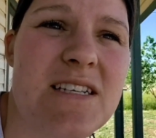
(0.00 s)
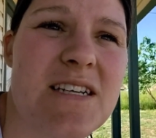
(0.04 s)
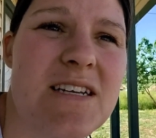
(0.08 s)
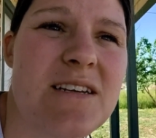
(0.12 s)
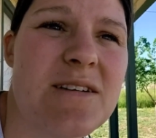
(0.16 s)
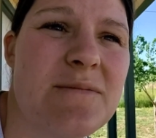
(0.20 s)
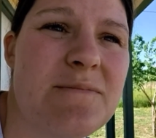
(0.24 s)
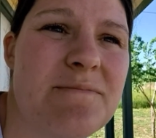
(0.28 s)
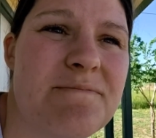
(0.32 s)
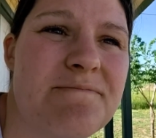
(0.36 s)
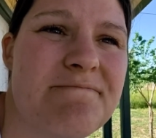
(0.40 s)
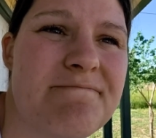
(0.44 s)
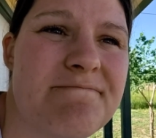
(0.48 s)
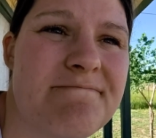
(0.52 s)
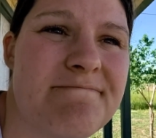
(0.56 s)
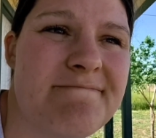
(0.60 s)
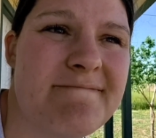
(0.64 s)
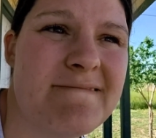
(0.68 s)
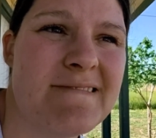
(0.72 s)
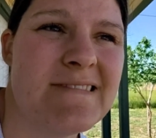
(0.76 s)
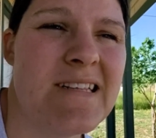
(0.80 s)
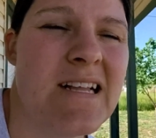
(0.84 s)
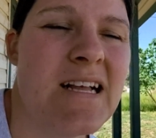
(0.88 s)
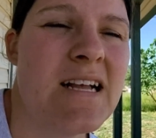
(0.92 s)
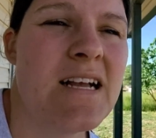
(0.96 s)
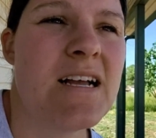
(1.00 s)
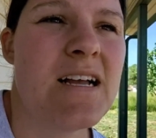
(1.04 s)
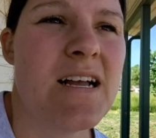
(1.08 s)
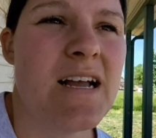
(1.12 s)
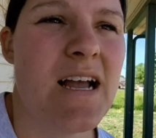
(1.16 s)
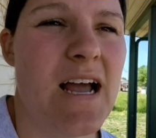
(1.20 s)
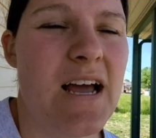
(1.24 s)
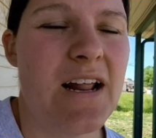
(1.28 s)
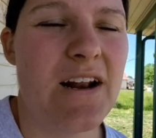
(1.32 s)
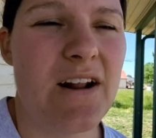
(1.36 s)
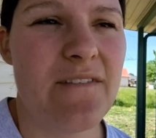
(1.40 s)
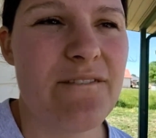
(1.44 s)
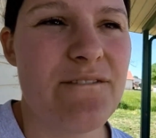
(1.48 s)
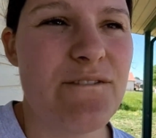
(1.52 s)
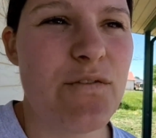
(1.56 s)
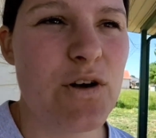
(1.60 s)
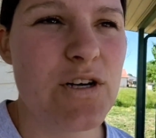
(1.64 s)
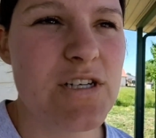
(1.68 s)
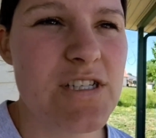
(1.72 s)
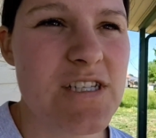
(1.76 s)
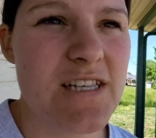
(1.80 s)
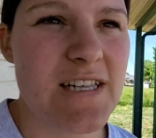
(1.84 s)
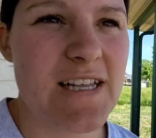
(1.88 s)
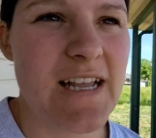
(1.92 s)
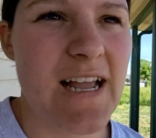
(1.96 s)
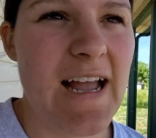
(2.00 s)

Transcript: And unfortunately,